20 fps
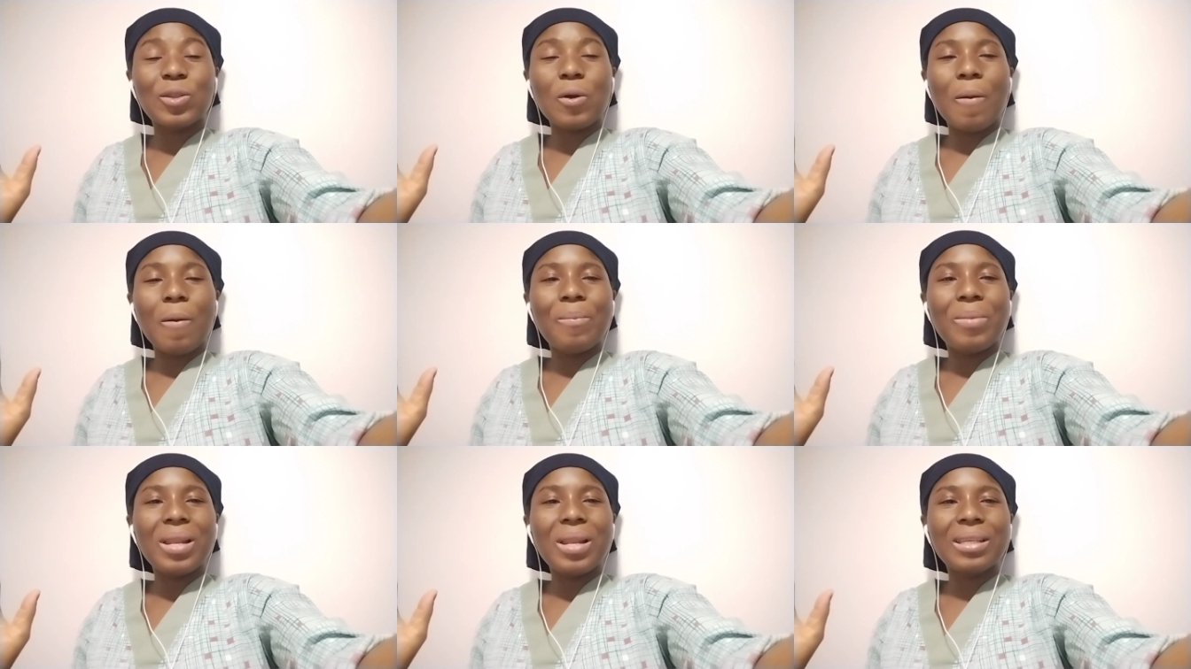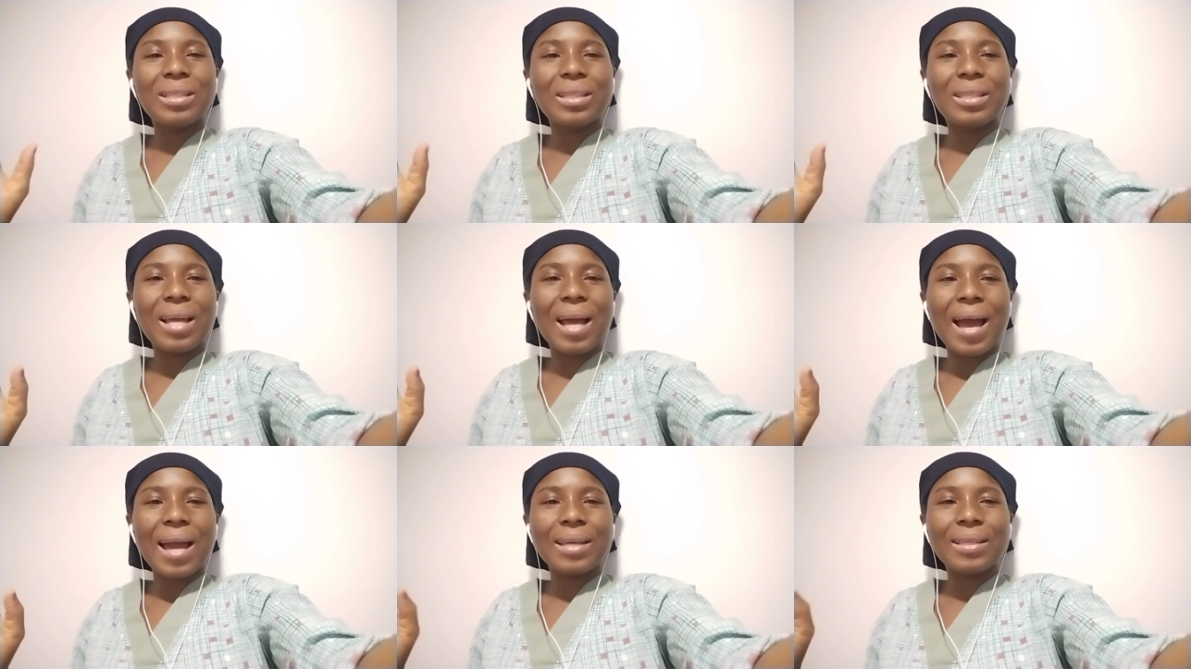So, please,
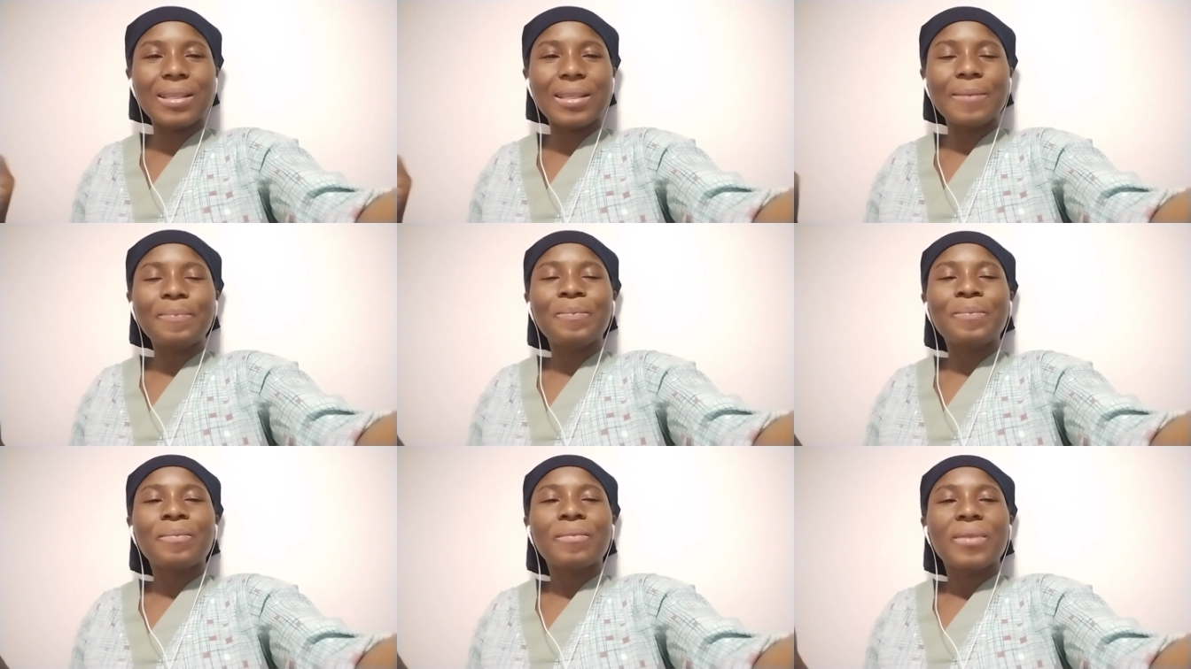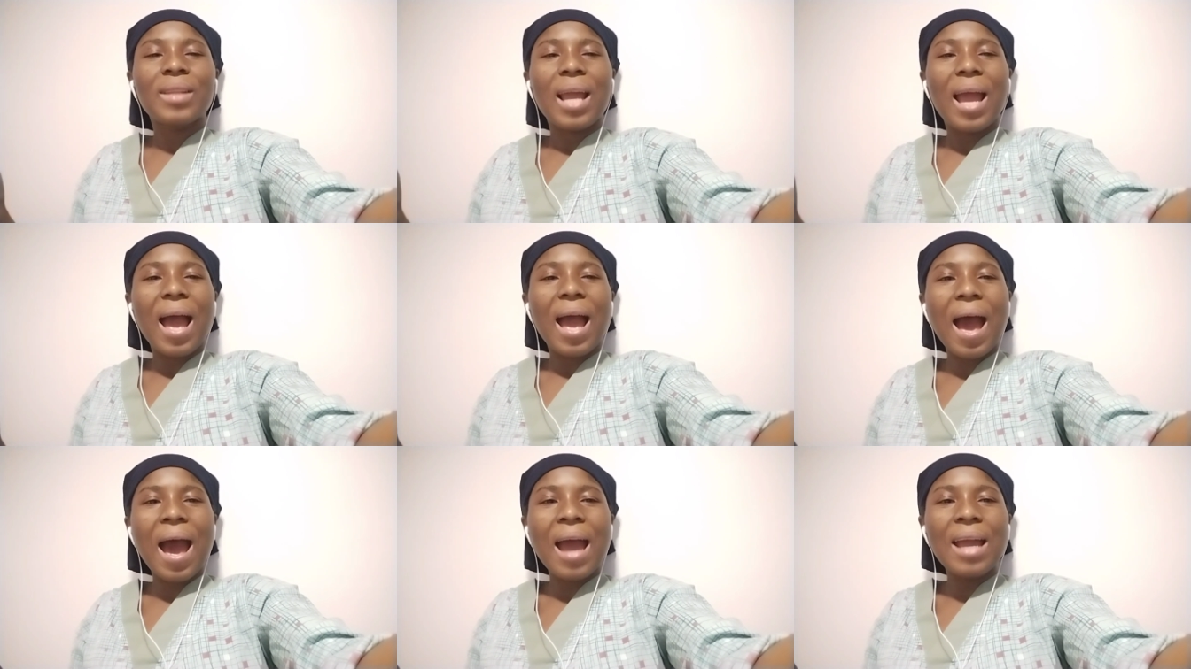guys,
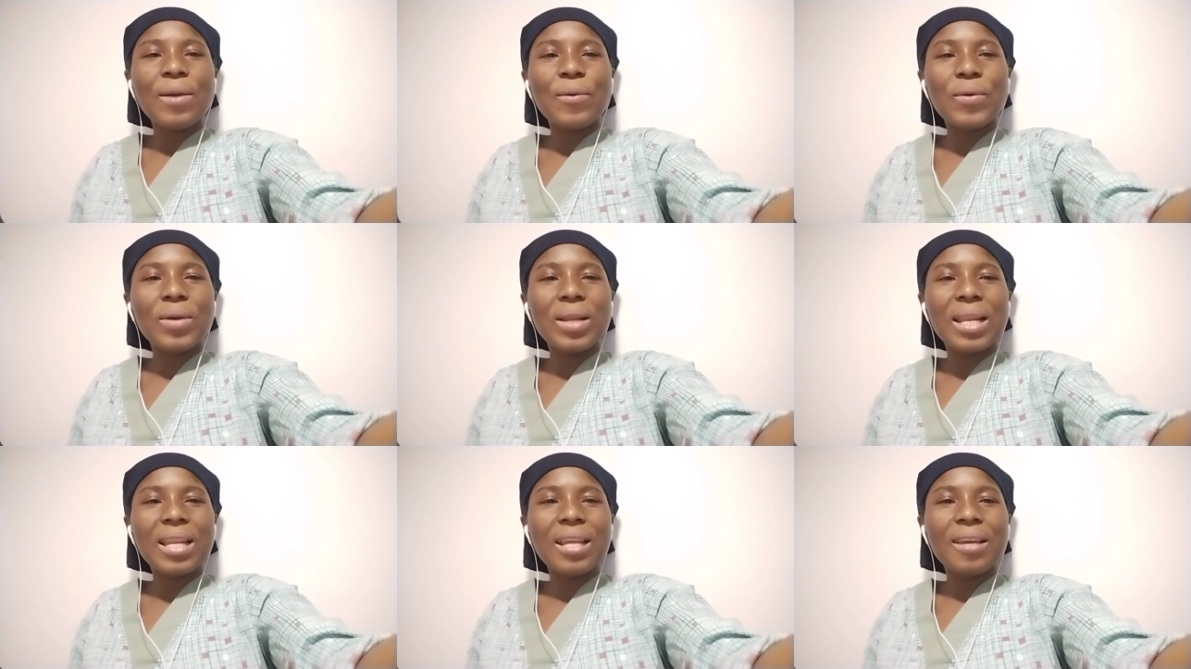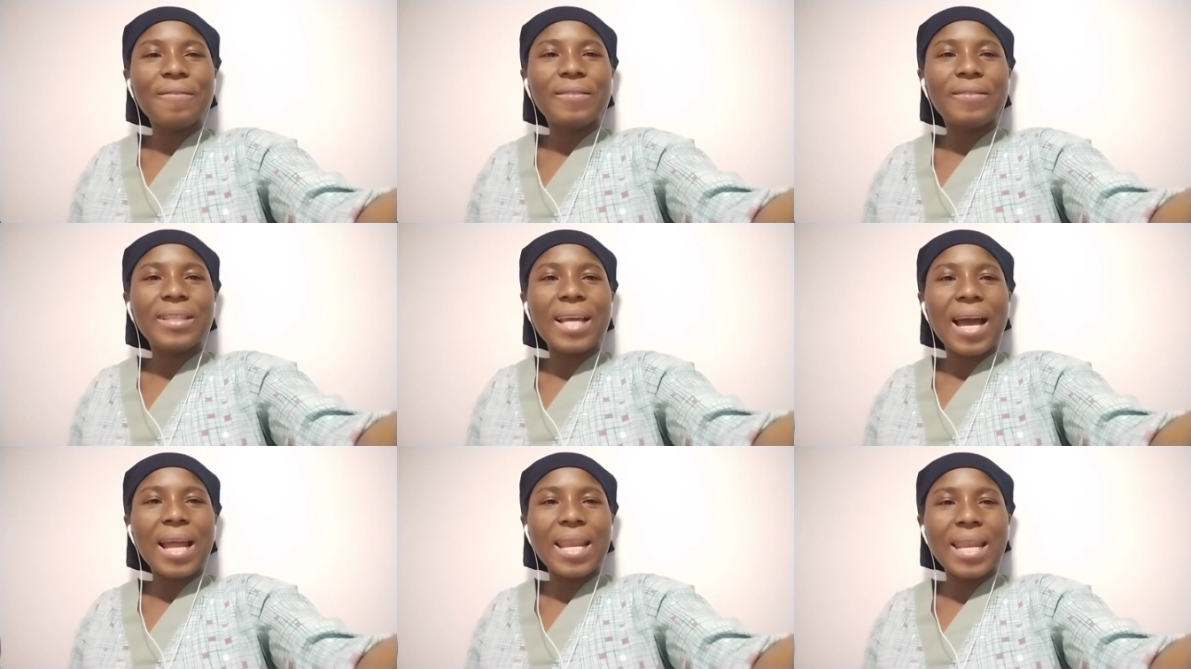I will
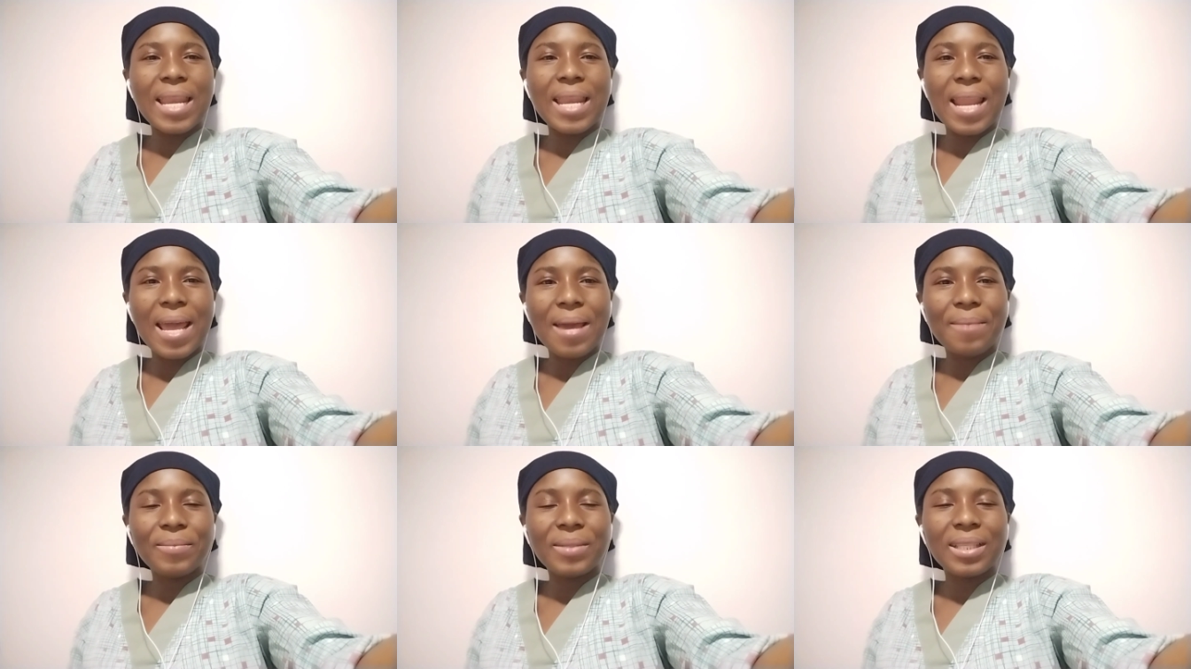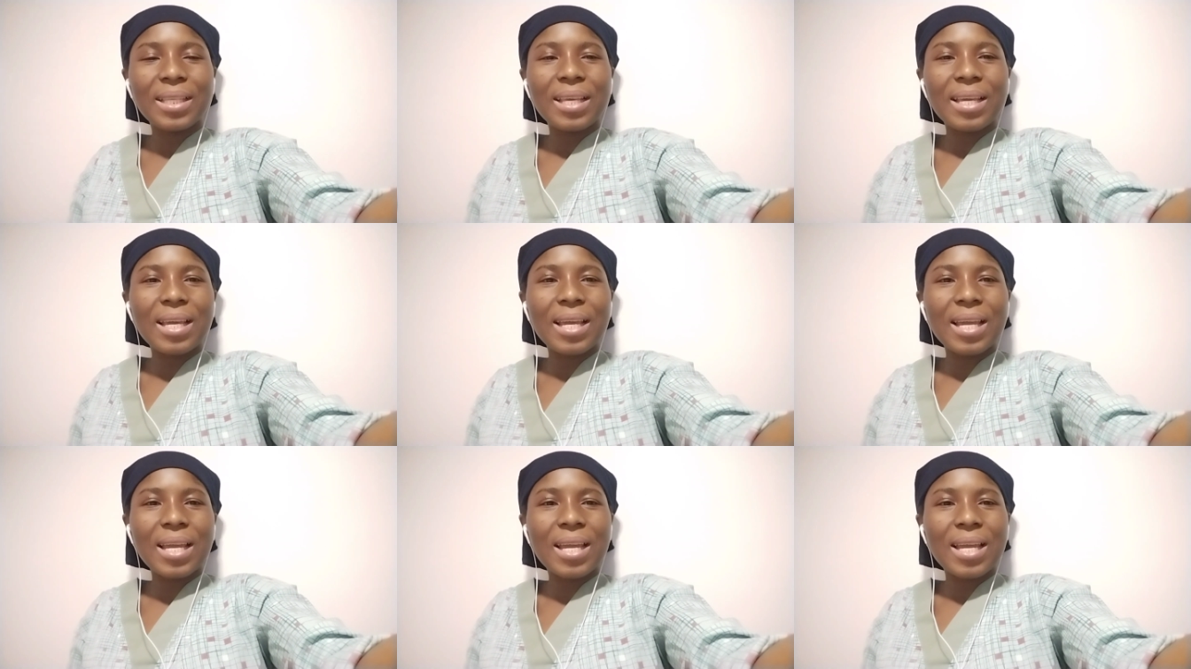leave their names
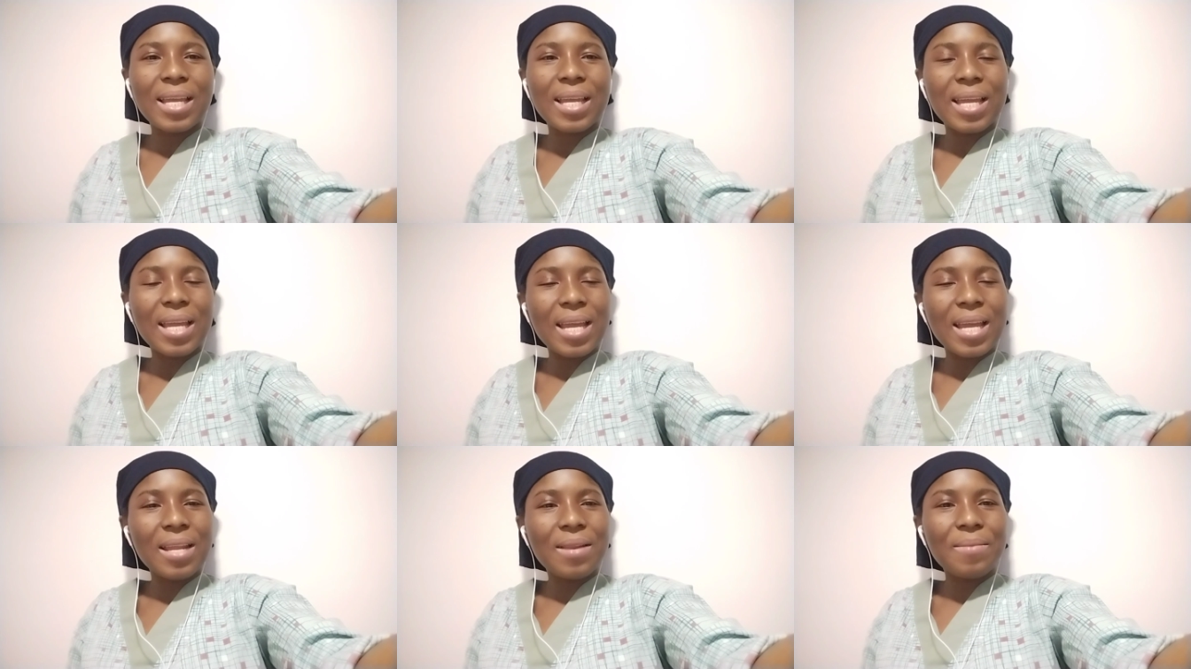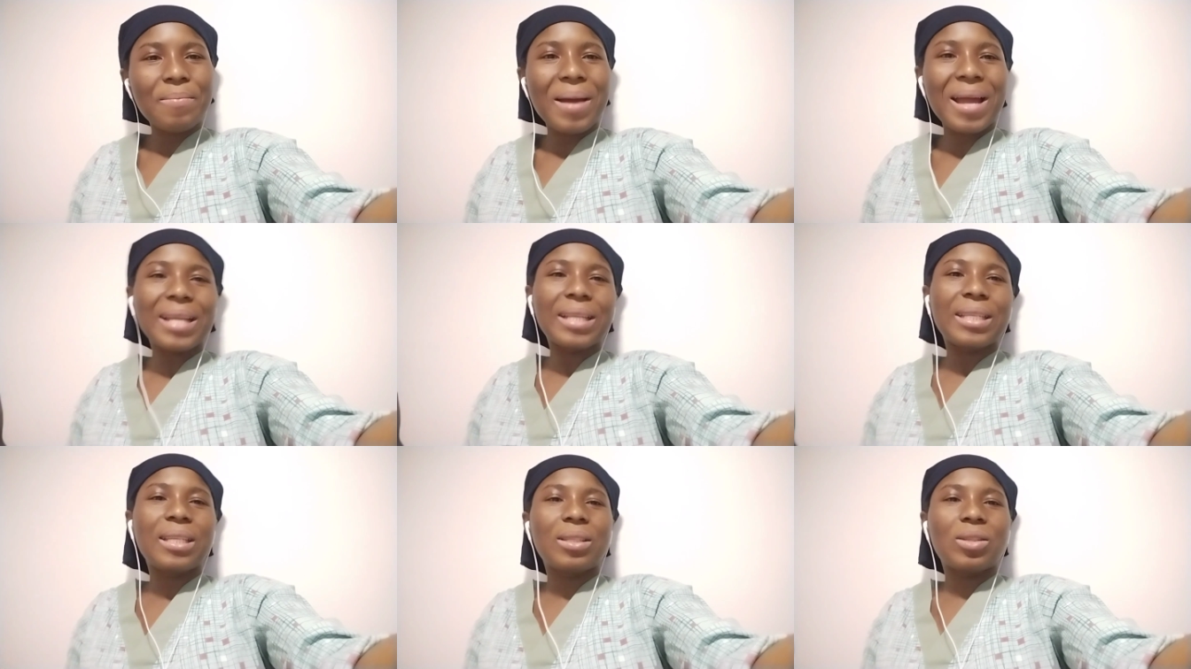in
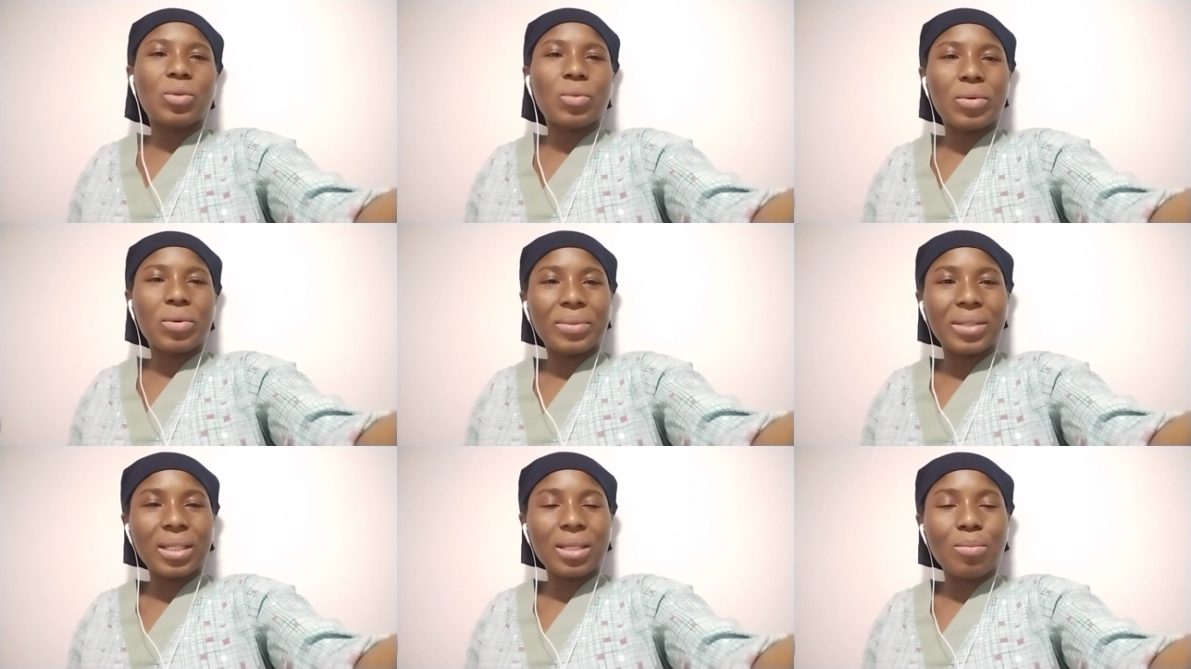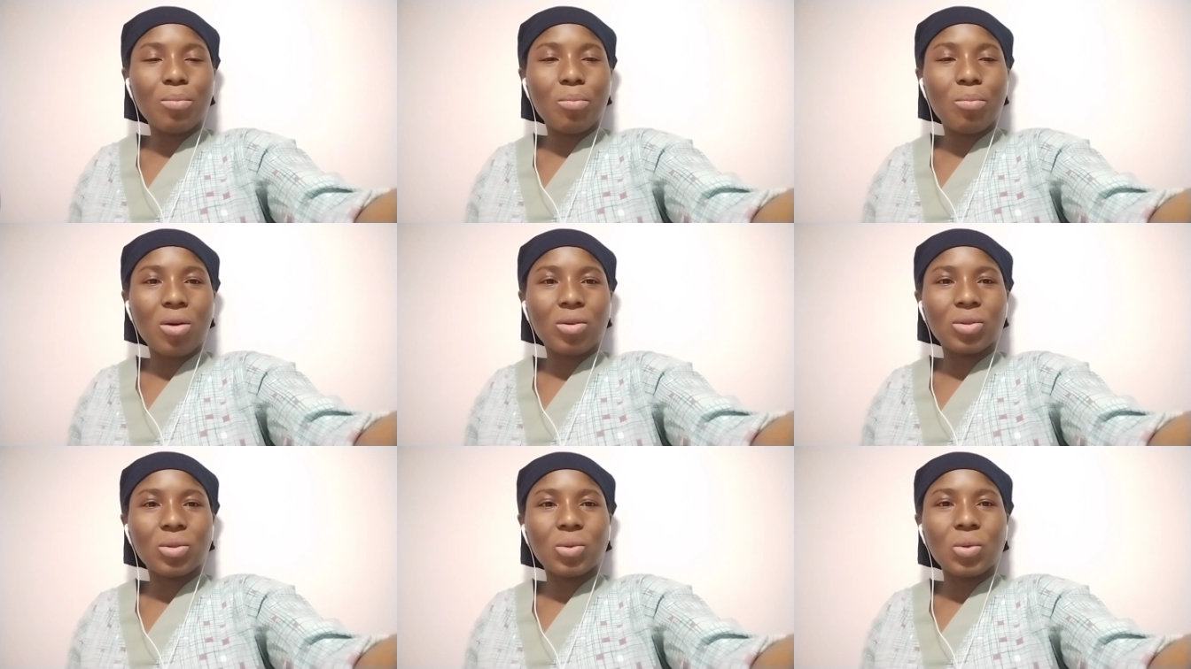my description box.